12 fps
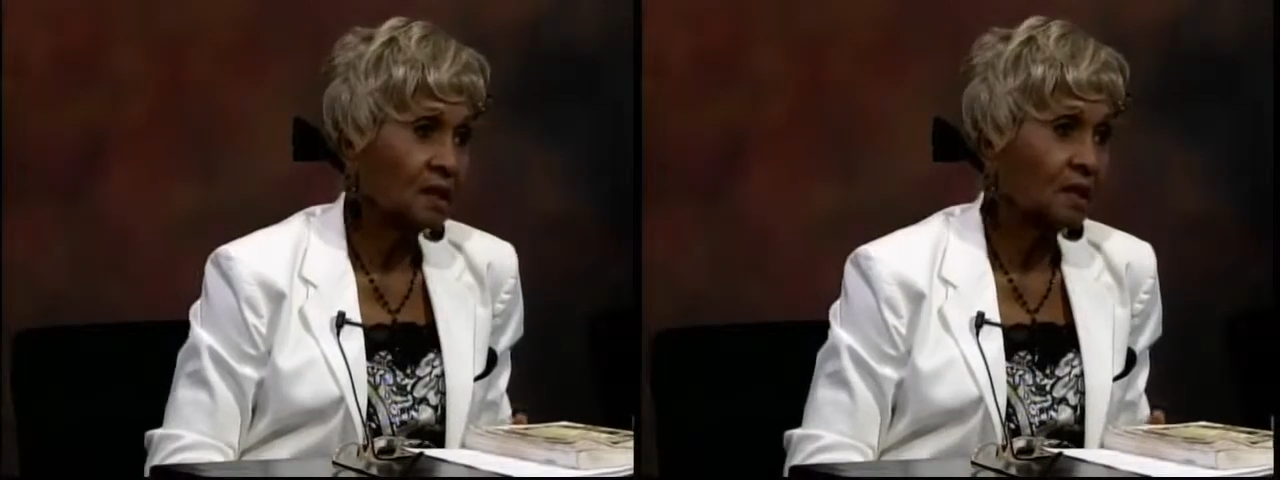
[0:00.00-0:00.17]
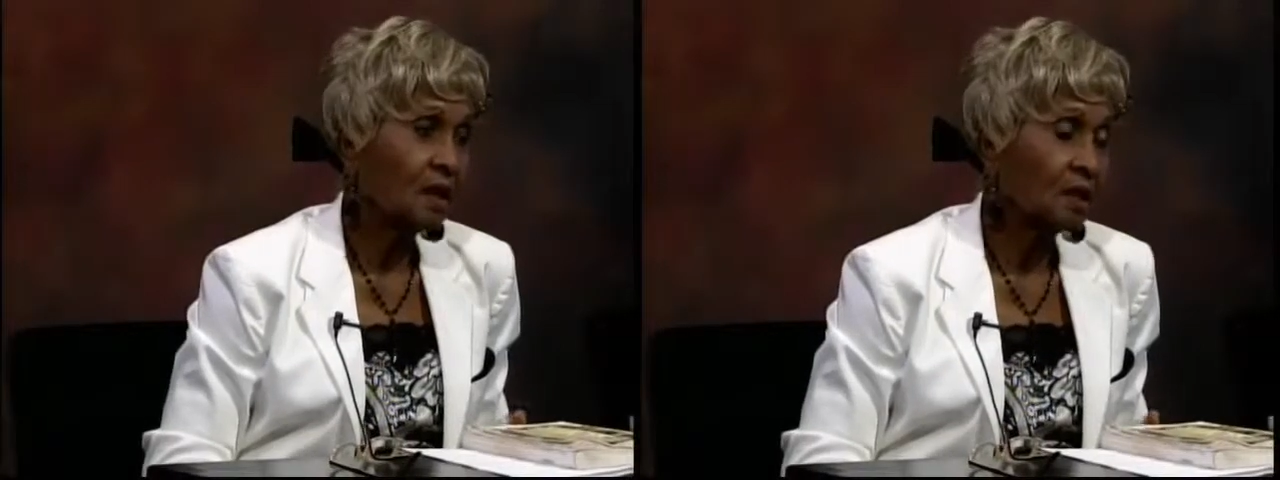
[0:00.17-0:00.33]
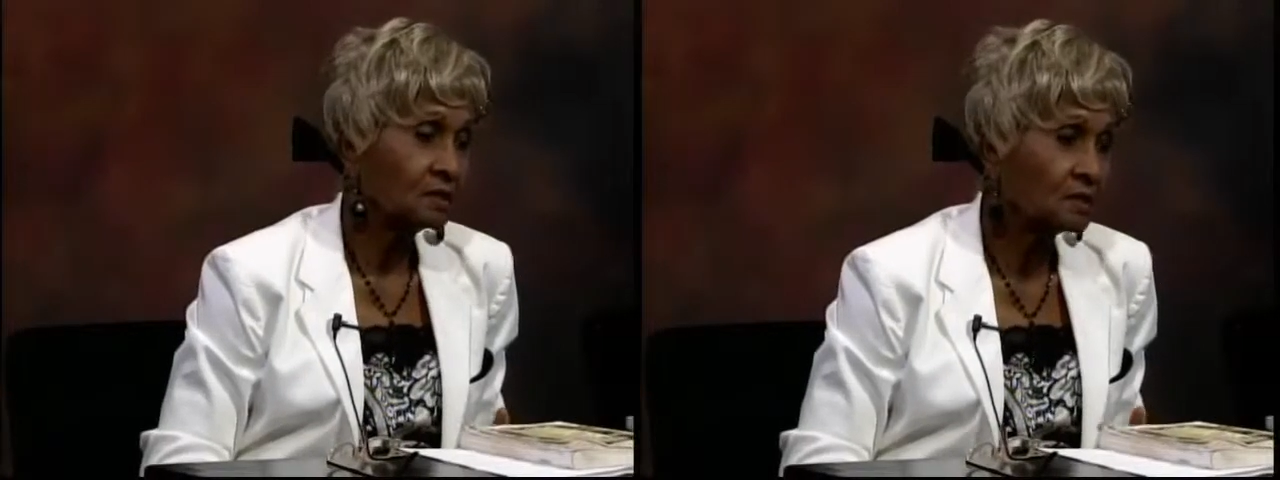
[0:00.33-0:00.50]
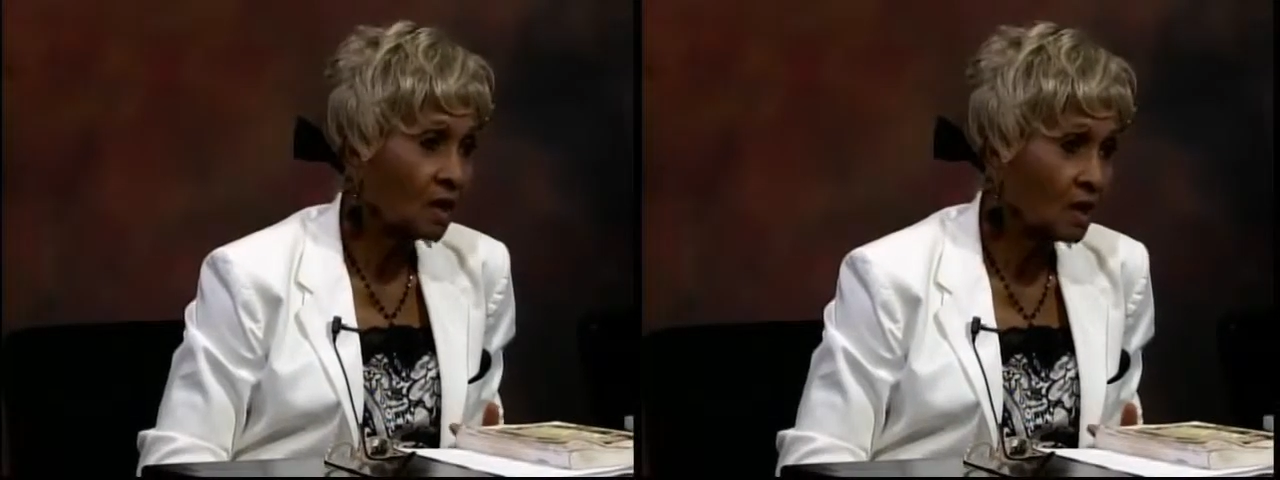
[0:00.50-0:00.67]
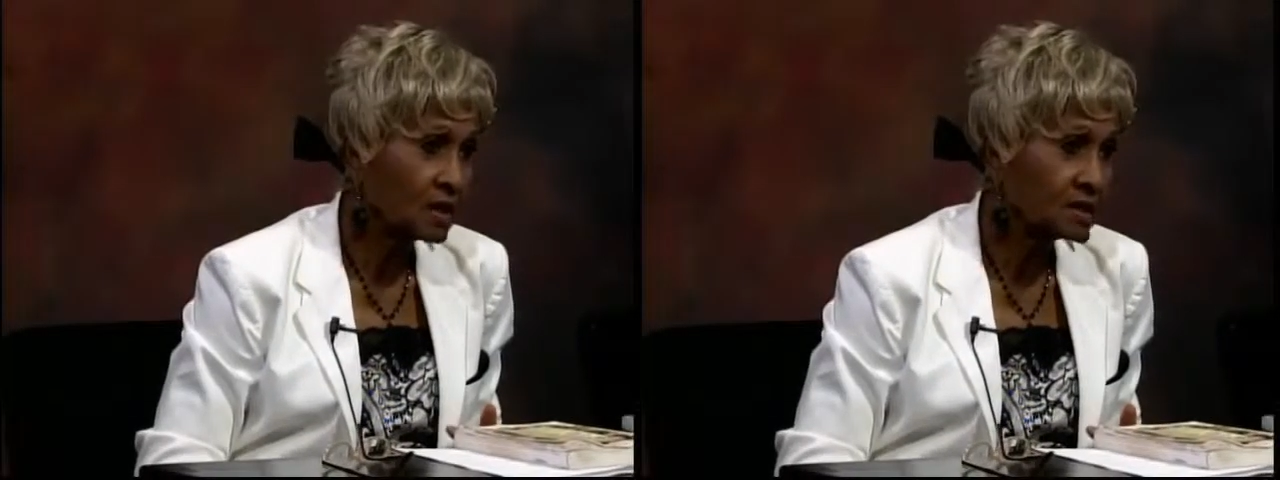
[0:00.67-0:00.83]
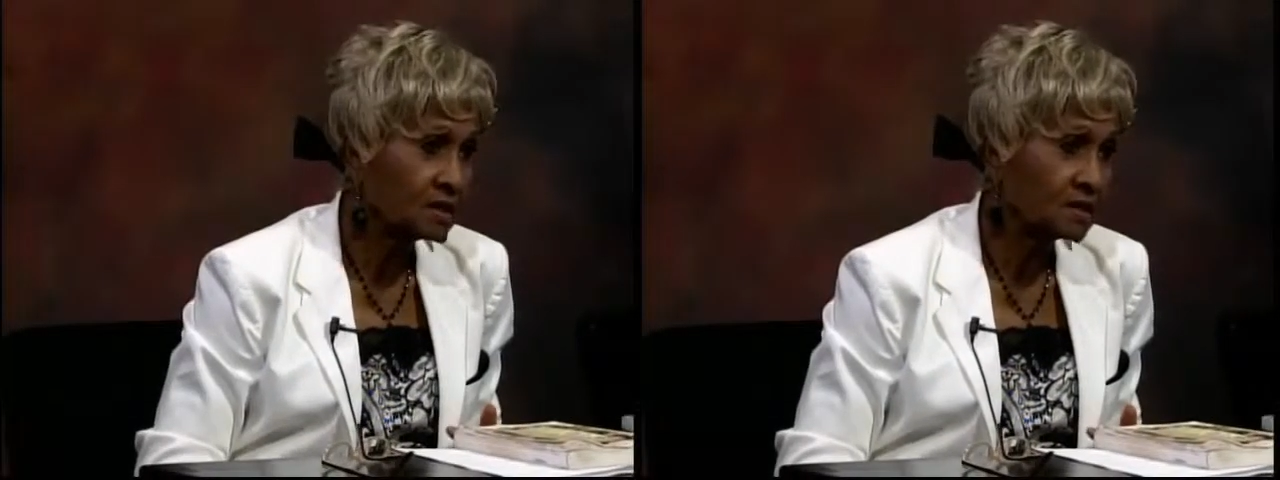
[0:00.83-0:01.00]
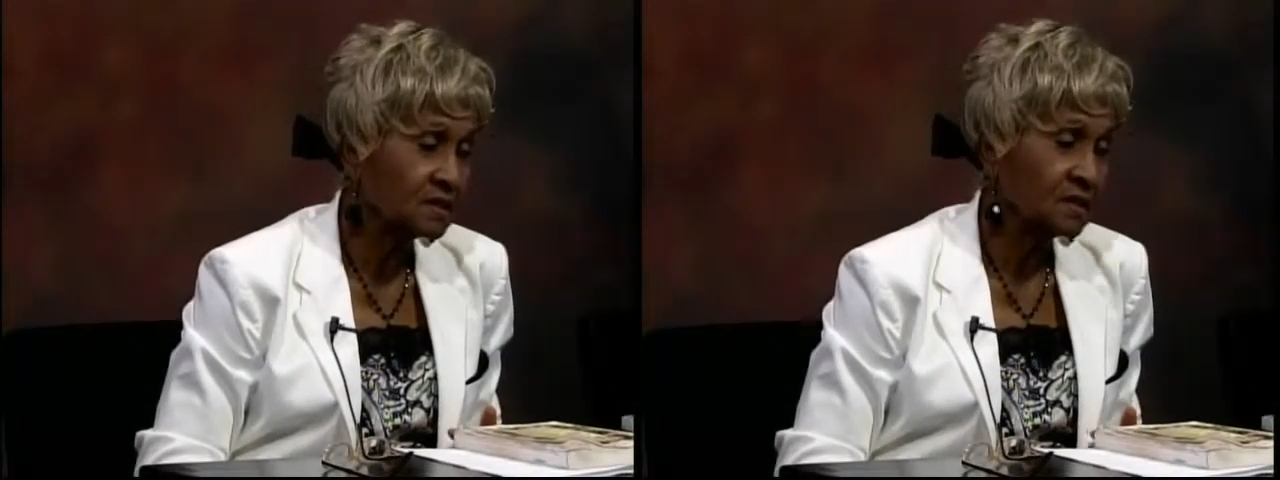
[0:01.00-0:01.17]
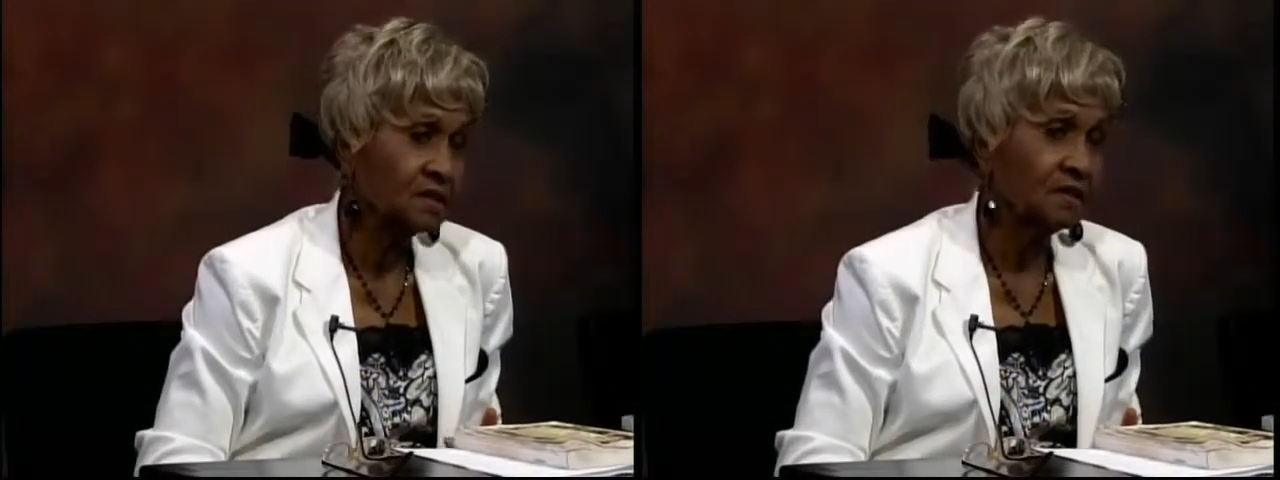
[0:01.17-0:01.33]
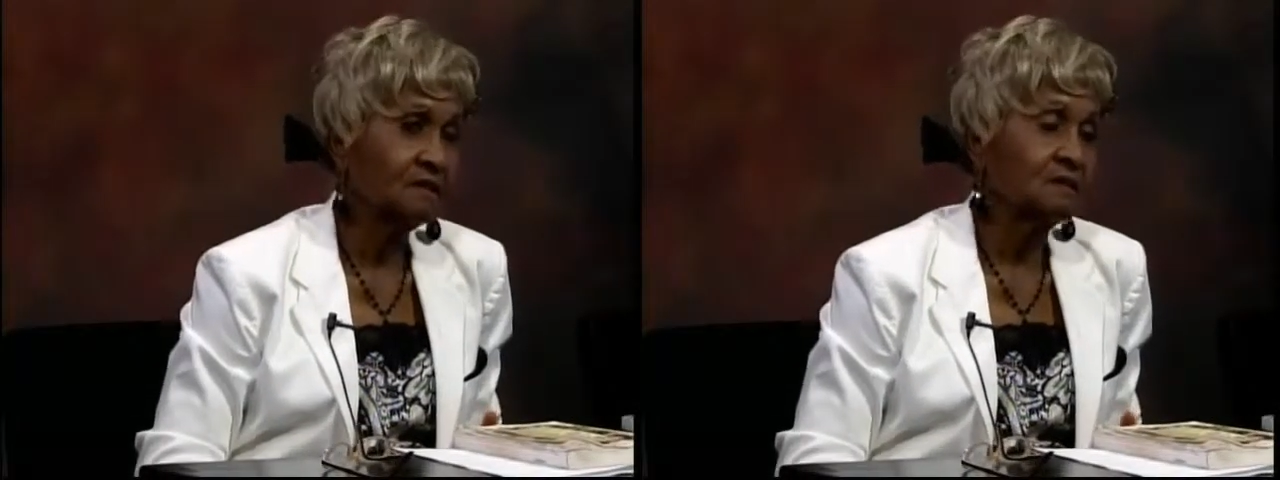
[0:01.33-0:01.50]
cause heart
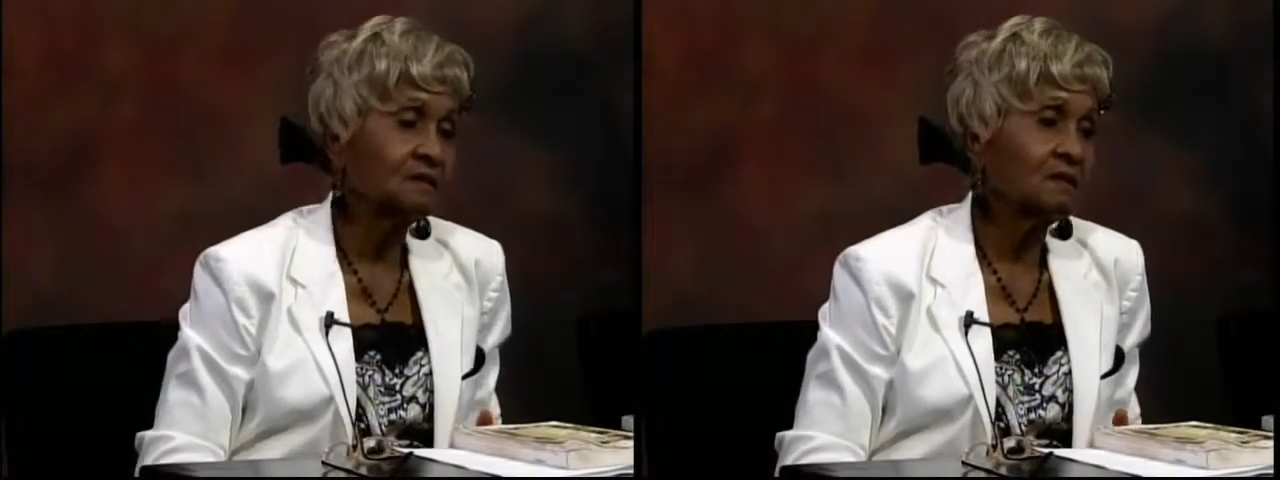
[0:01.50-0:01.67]
disease,